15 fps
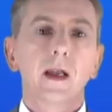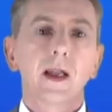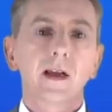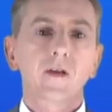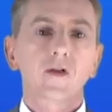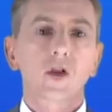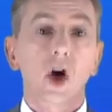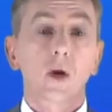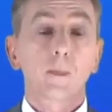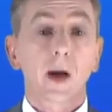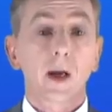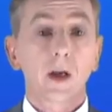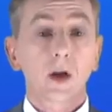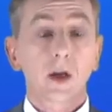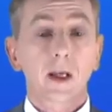Let's start
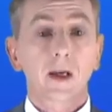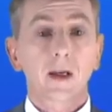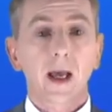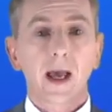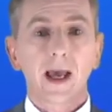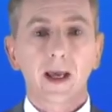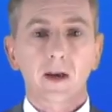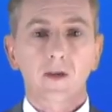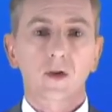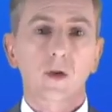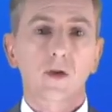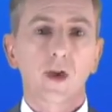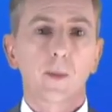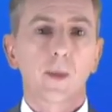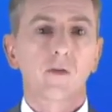by looking at
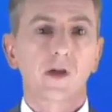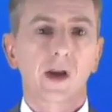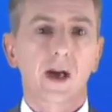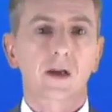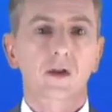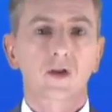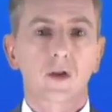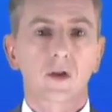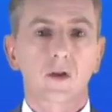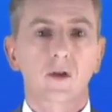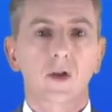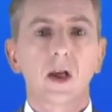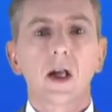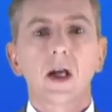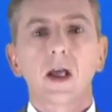exothermic
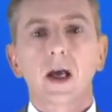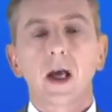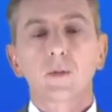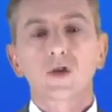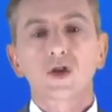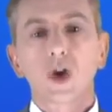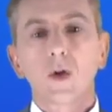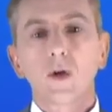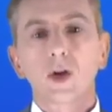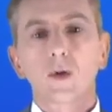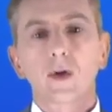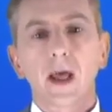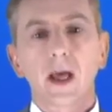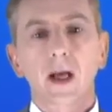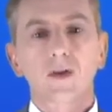reactions. I'm showing
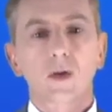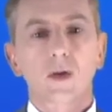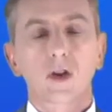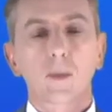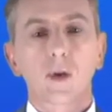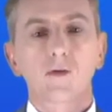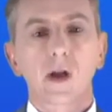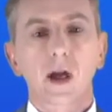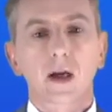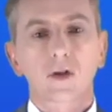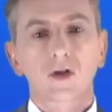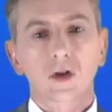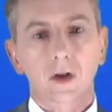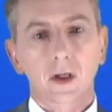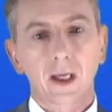you an exothermic
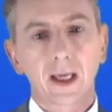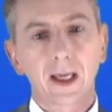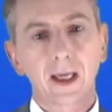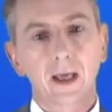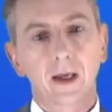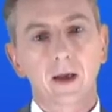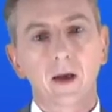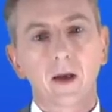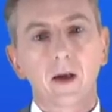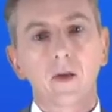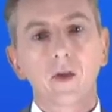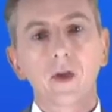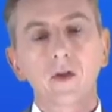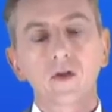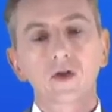reaction here.
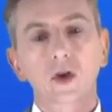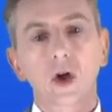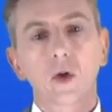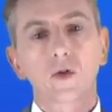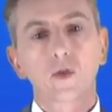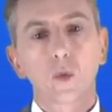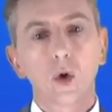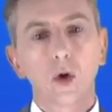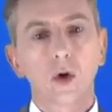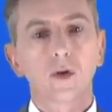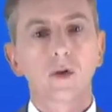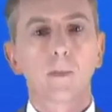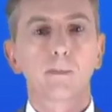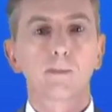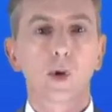This shows
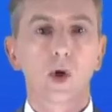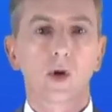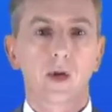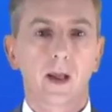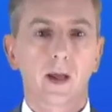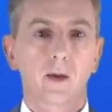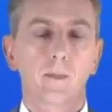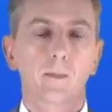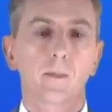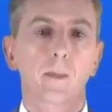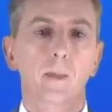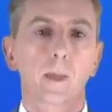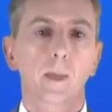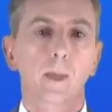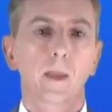wood burning.
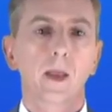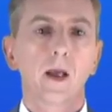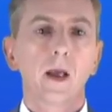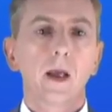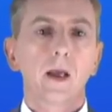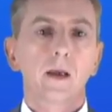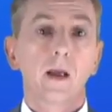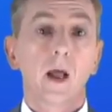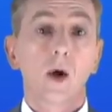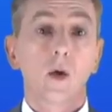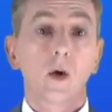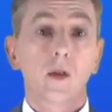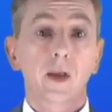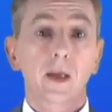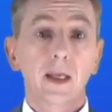
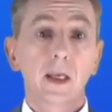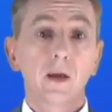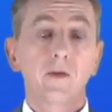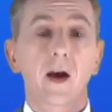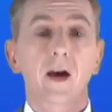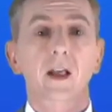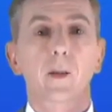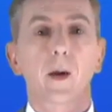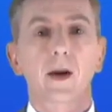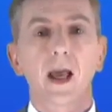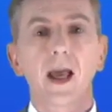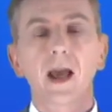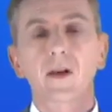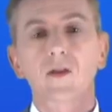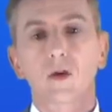Now, the key fact about
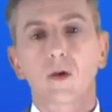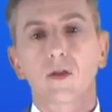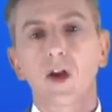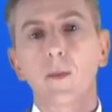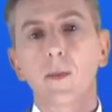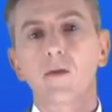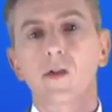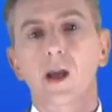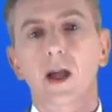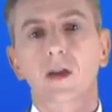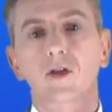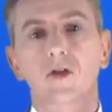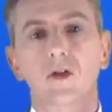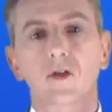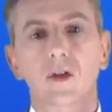exothermic
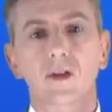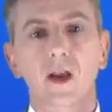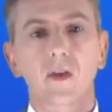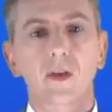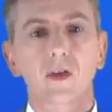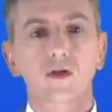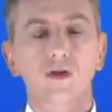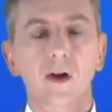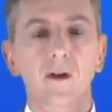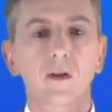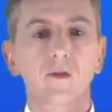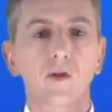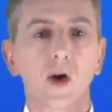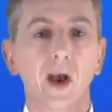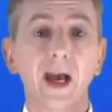reactions is that they
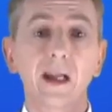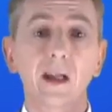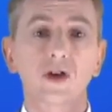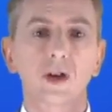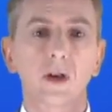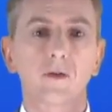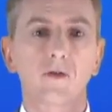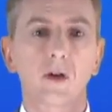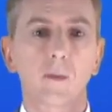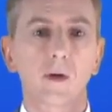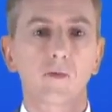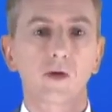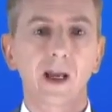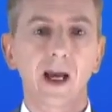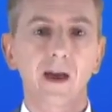transfer energy from
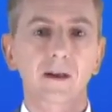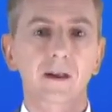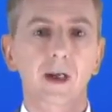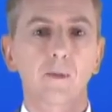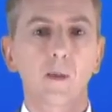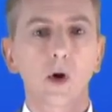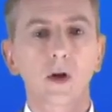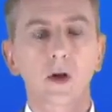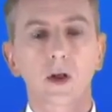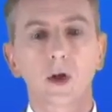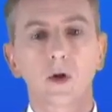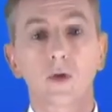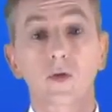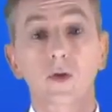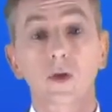the reacting
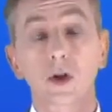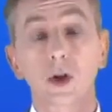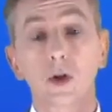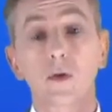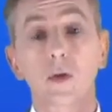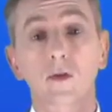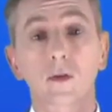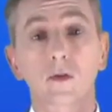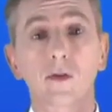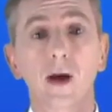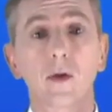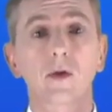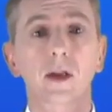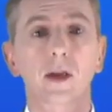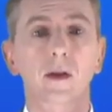molecules to the
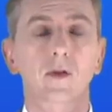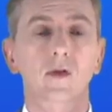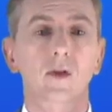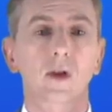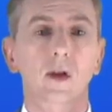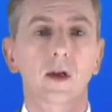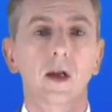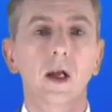surroundings.